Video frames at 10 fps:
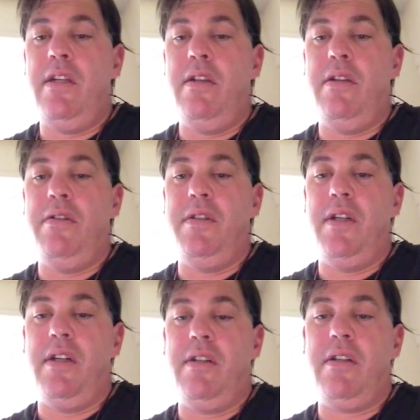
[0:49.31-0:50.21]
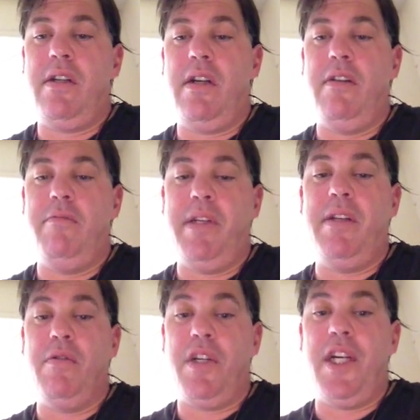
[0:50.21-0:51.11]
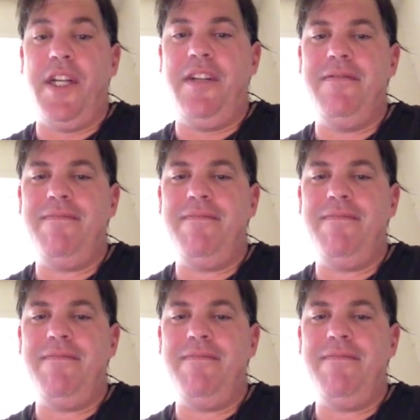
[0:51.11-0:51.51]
is going to be okay.